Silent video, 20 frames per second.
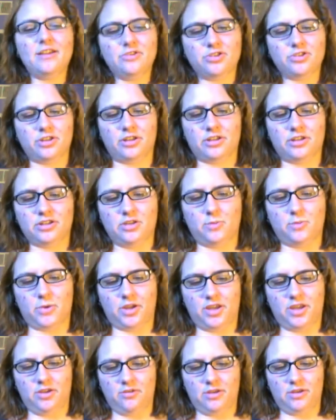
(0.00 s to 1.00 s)
I think she'll
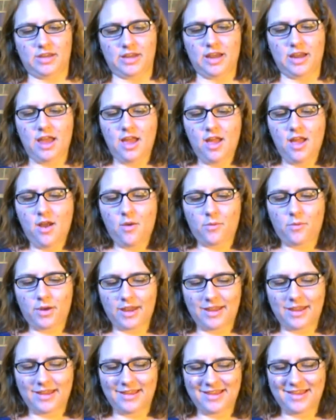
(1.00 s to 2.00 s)
look super cute in it.
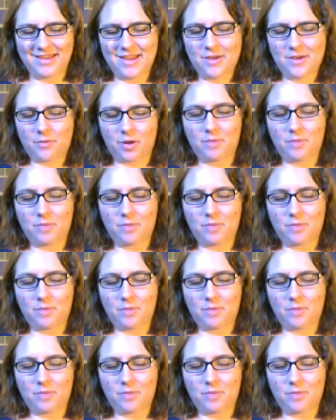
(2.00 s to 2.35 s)
What